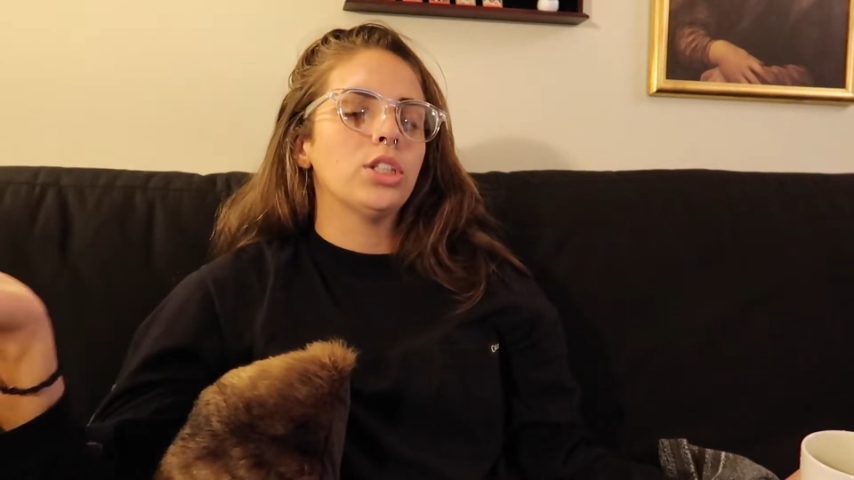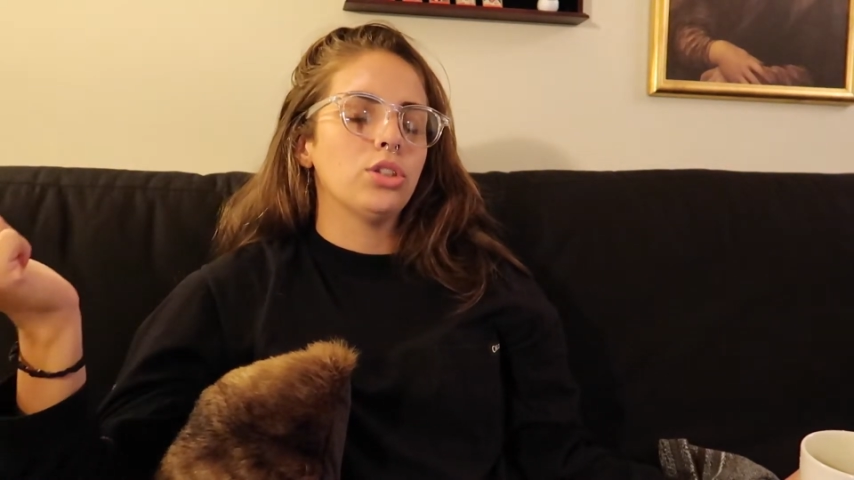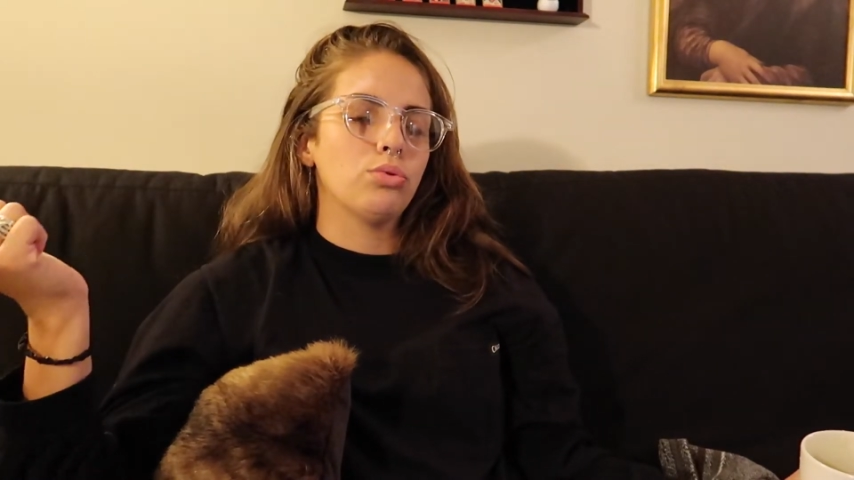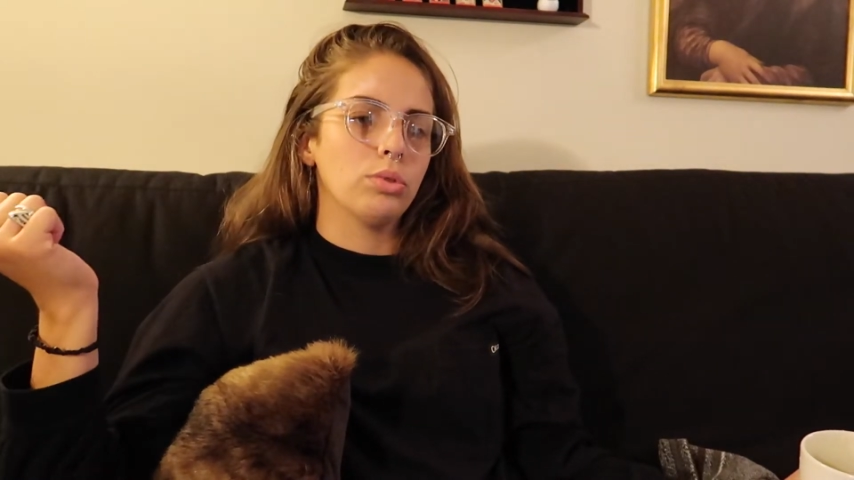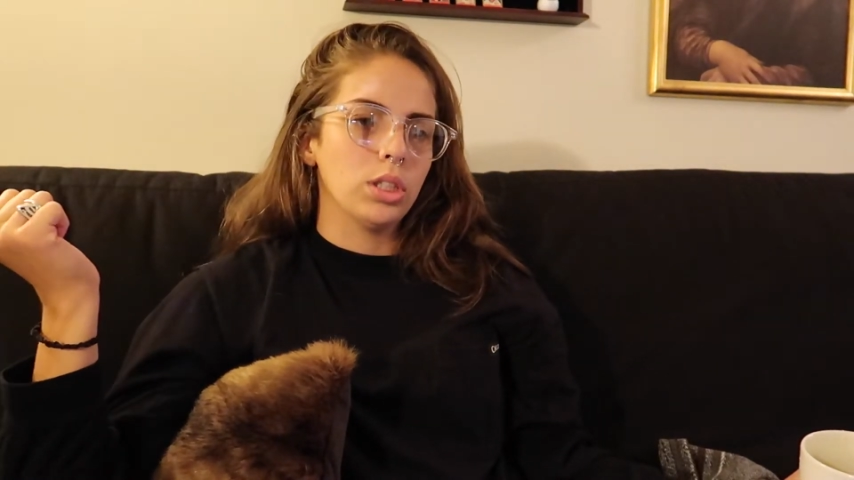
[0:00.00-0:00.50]

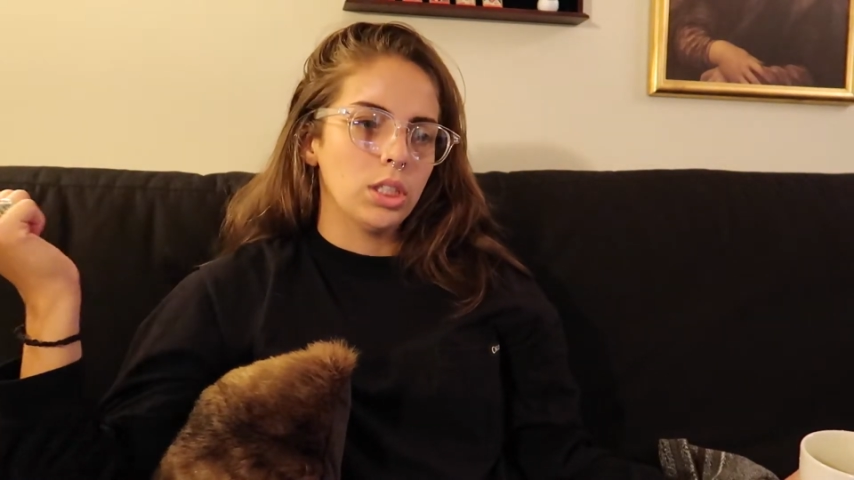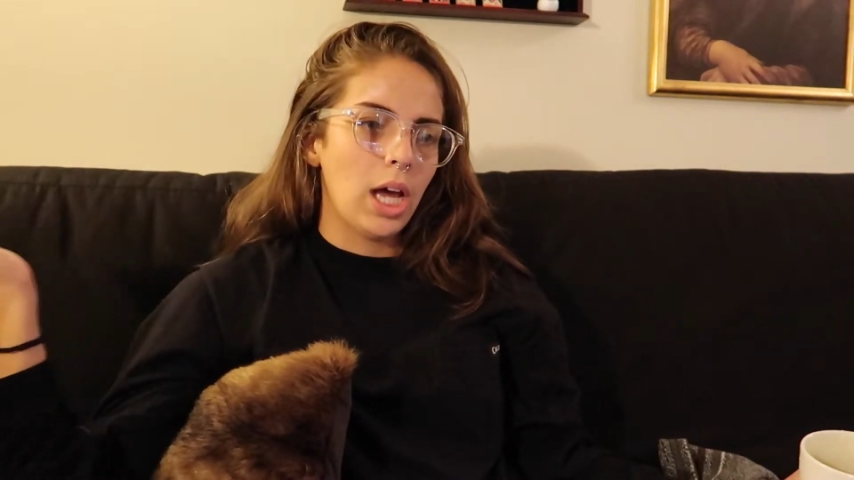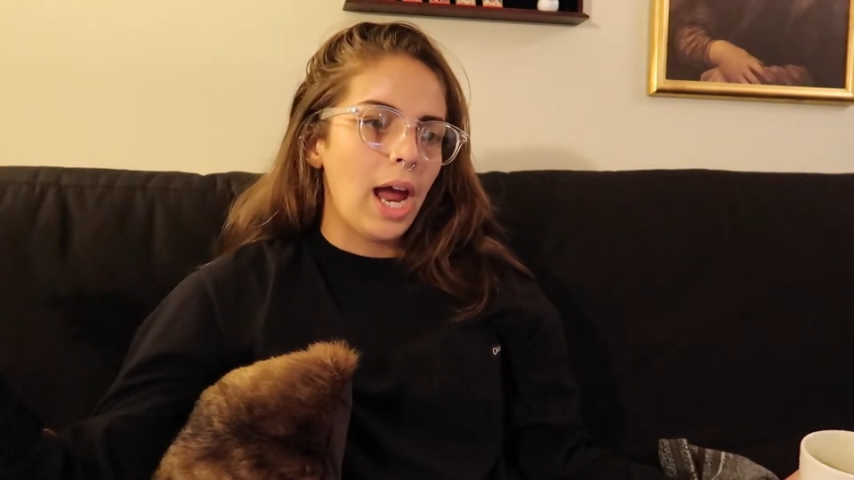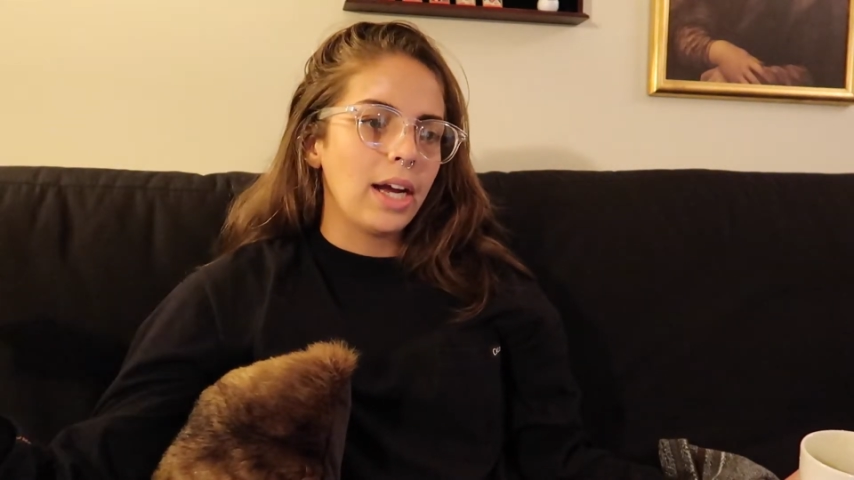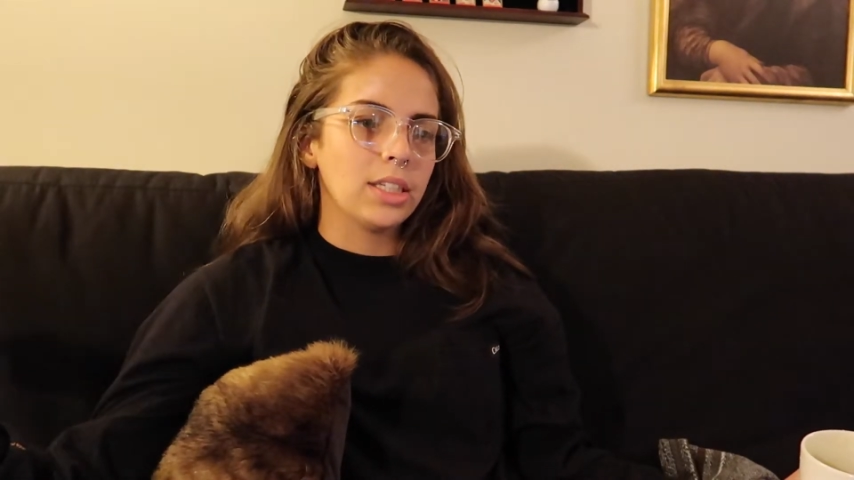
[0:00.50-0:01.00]
it's
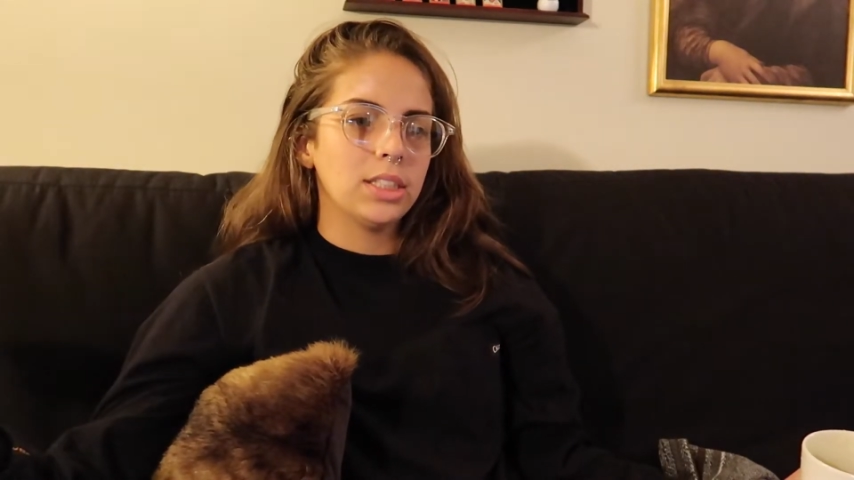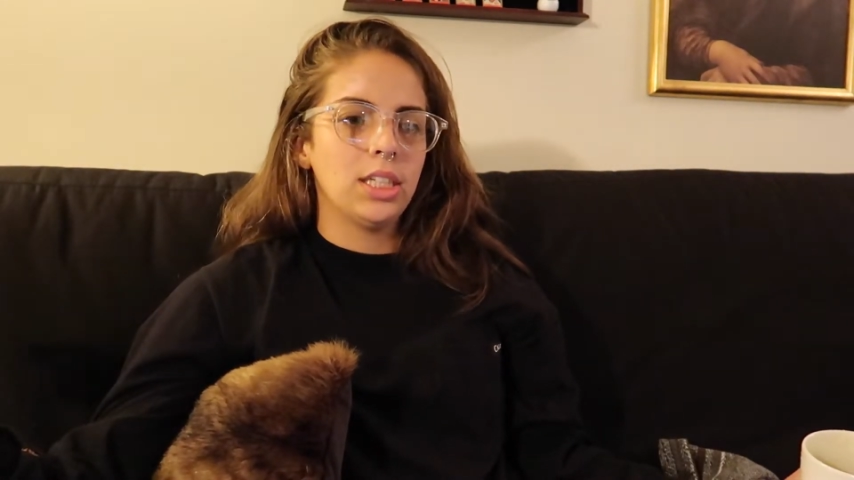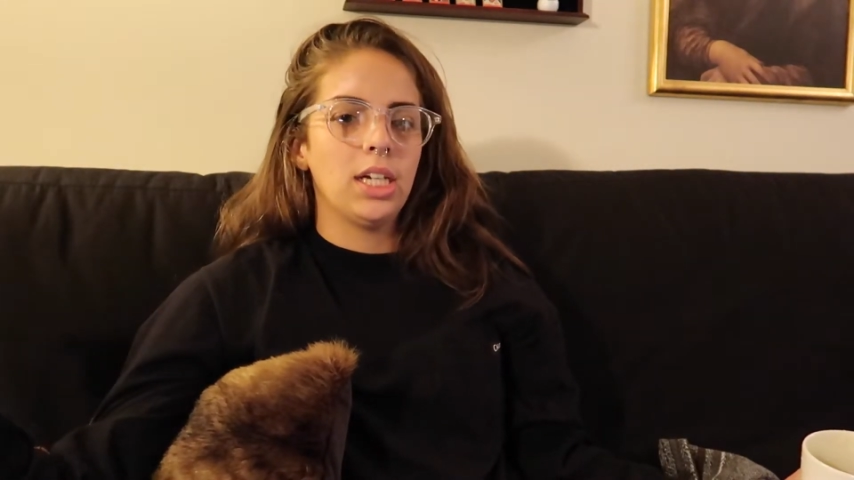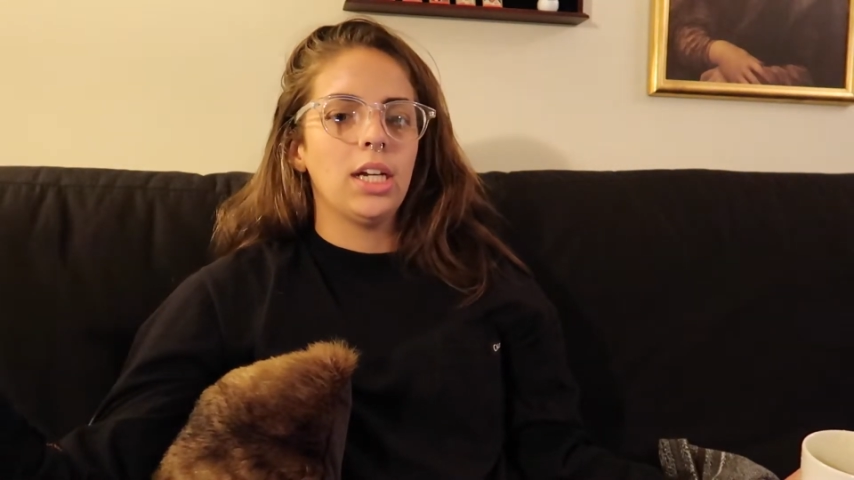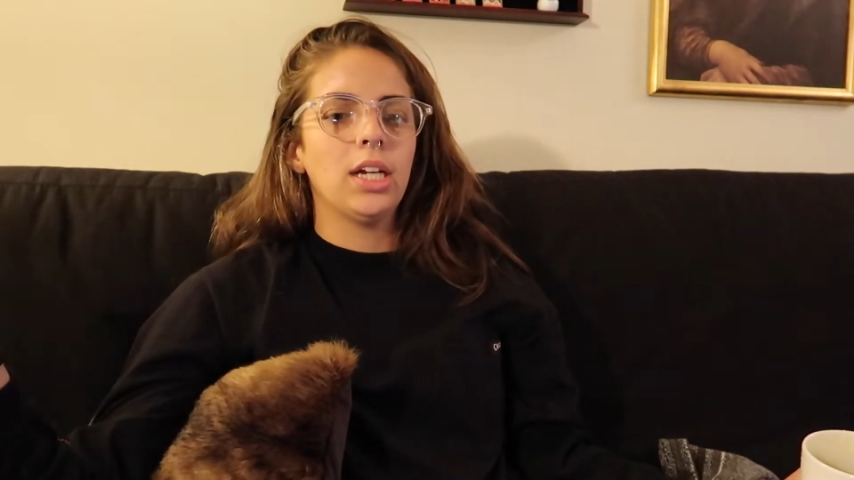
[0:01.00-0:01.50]

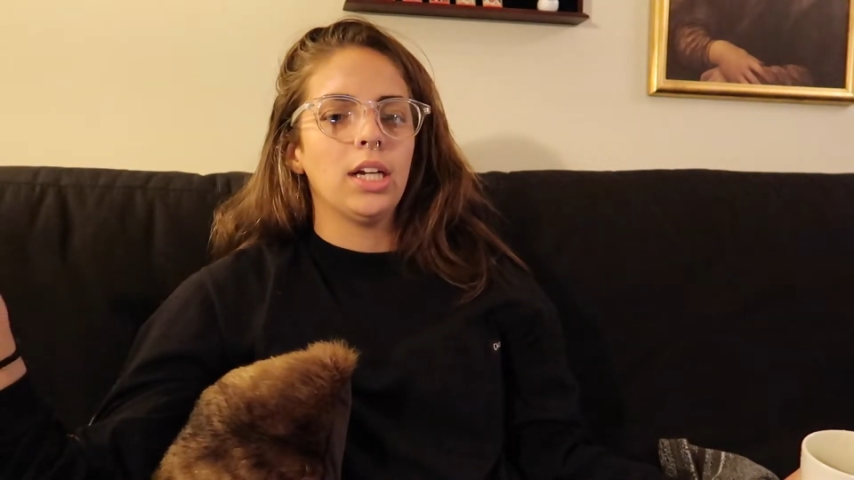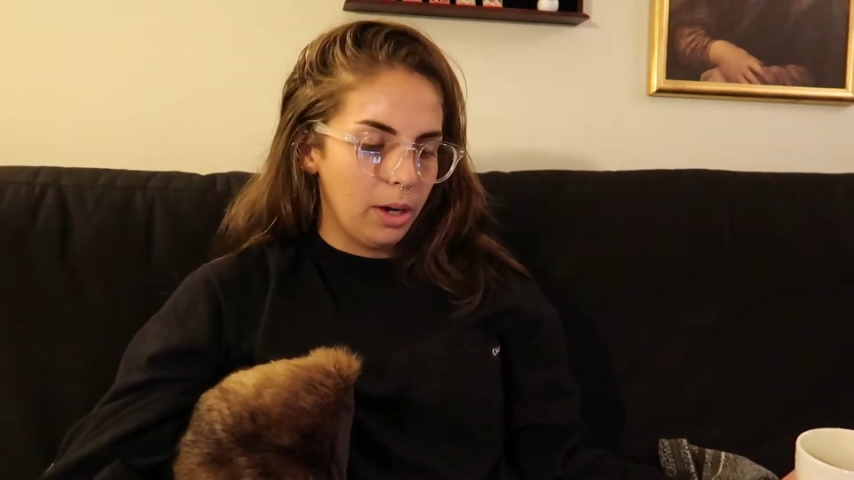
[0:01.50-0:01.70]
relaxing.